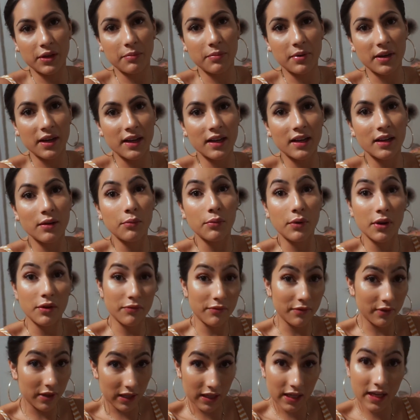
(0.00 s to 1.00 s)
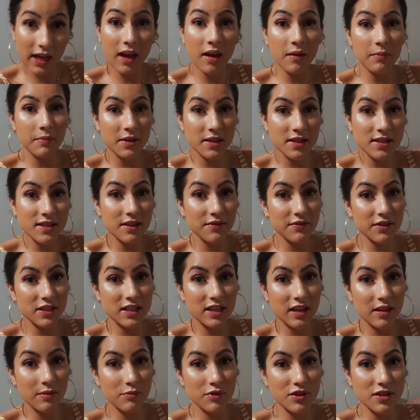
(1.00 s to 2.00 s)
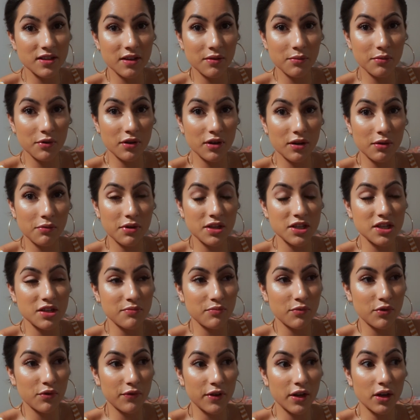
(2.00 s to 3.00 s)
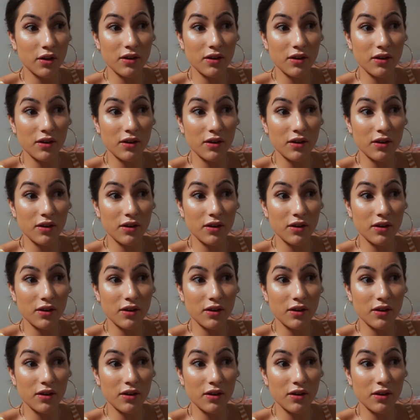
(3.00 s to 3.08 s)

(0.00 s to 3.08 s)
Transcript: but what really happens every time we say we're gonna watch a movie,